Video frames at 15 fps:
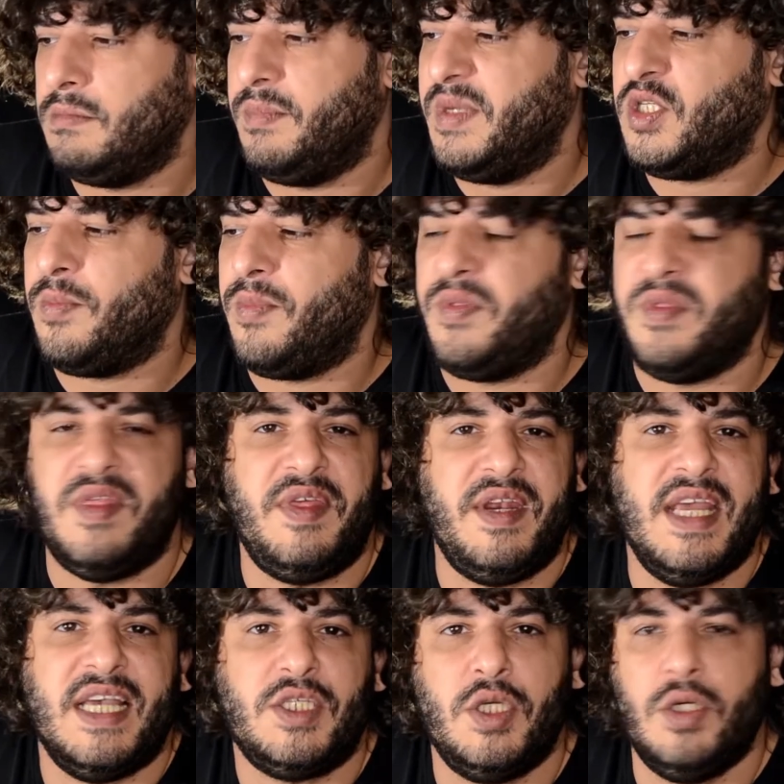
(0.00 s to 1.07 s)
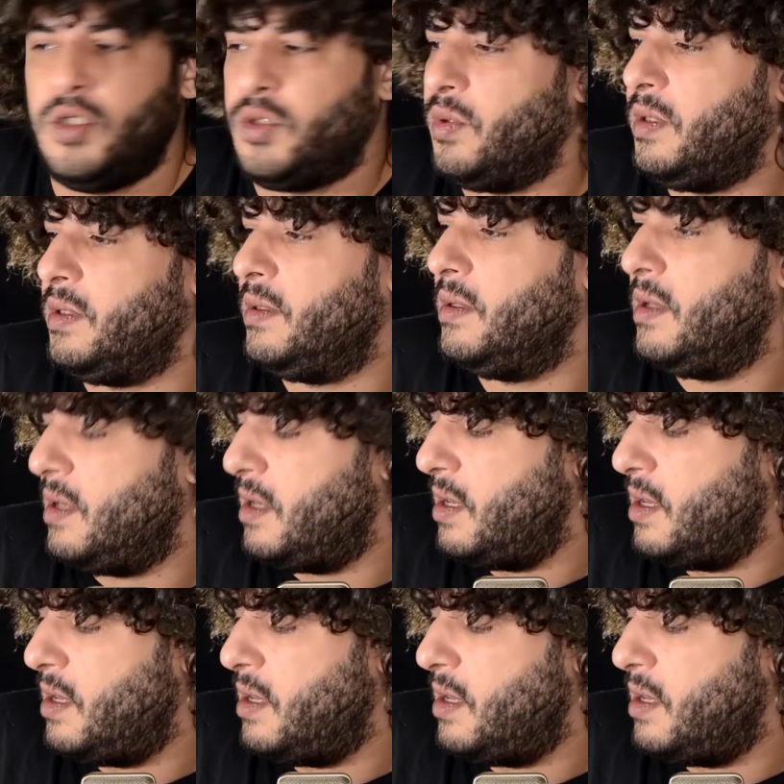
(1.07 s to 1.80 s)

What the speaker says: bishop on d3 as usual.